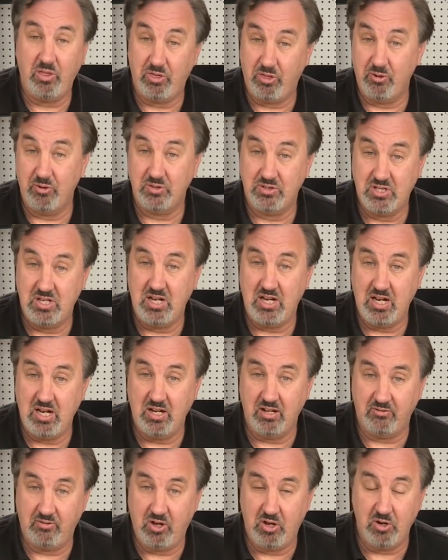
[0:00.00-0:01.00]
thirteen
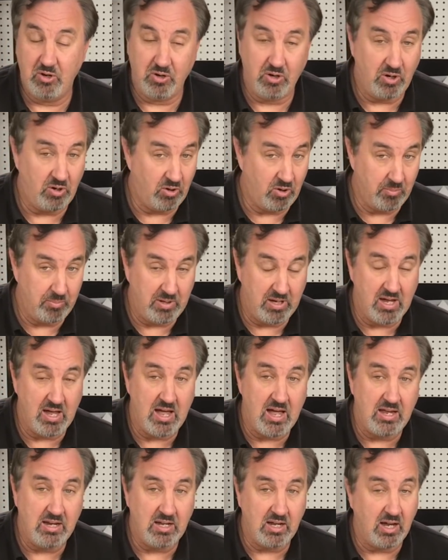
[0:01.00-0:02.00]
of Cura or
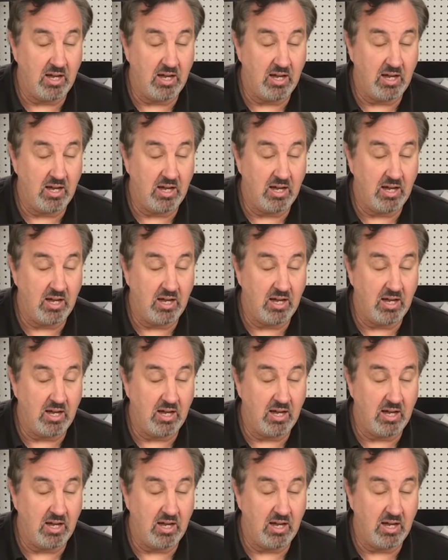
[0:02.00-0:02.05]
beyond,